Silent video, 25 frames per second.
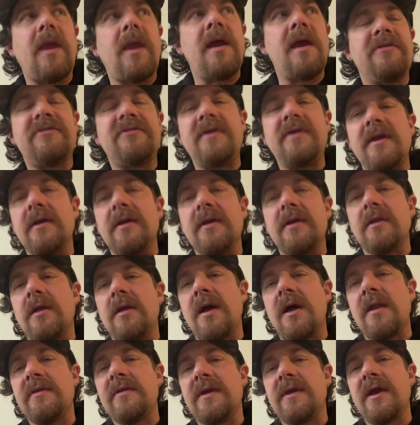it's taken a
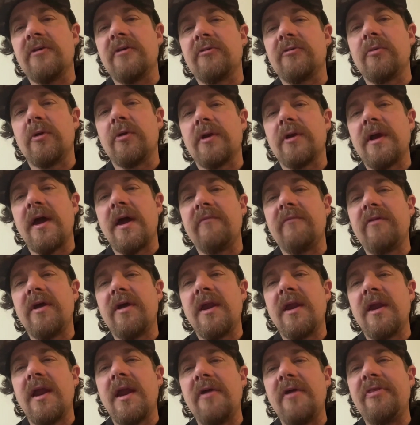lot of the guesswork out of
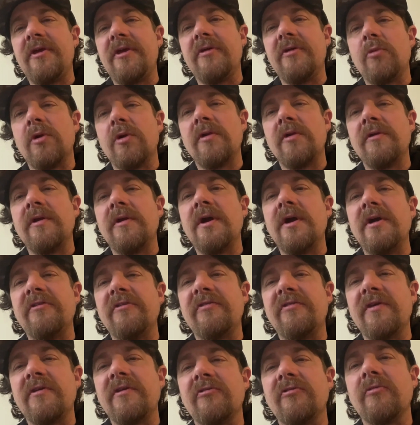it. And I think one of the
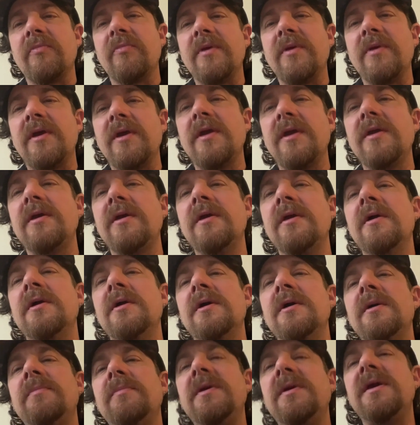nice things will be
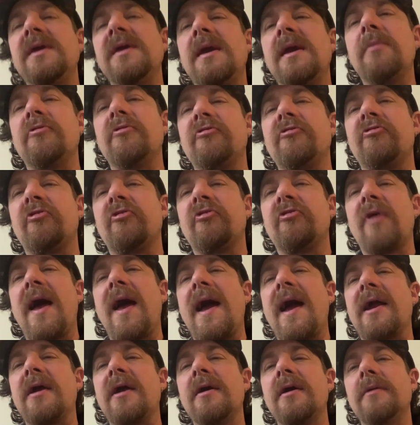being able to
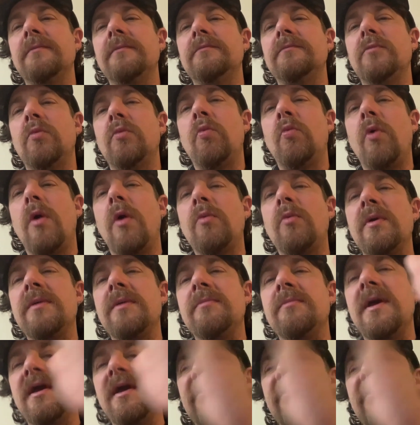track what we
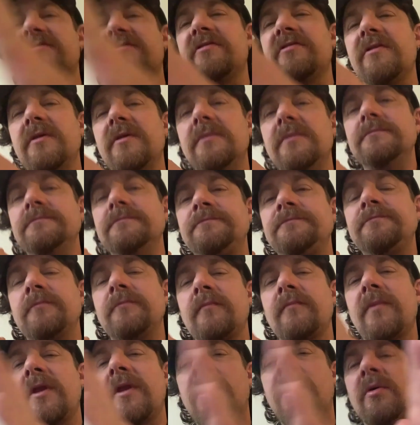mixed
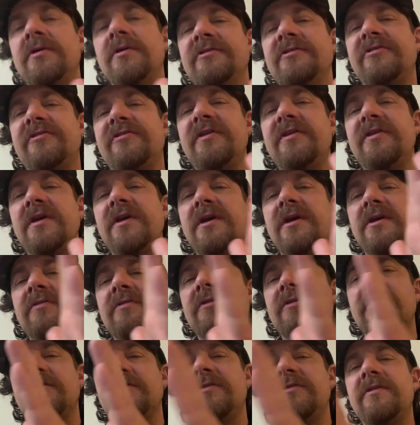you know, and
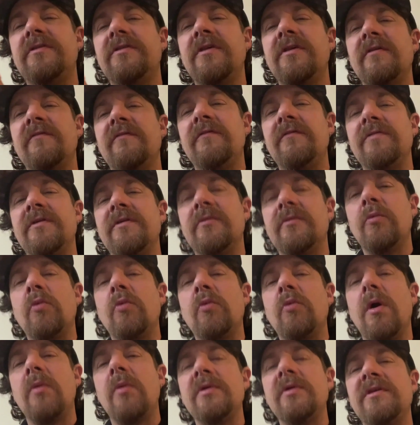seeing the, the, the
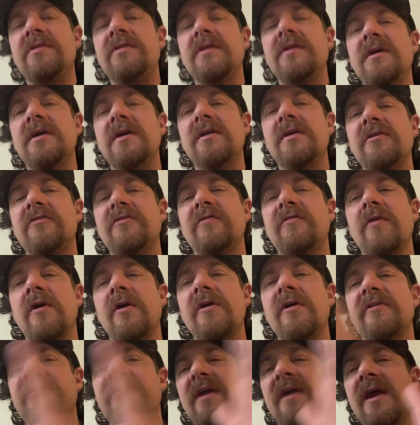what we did as
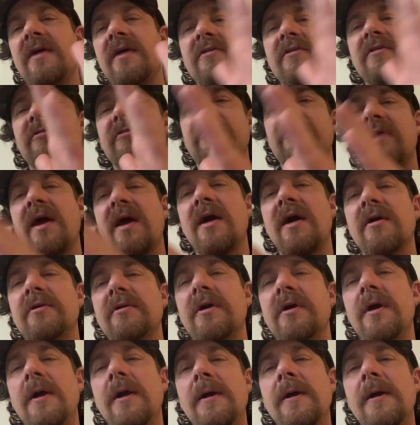far as hey, this round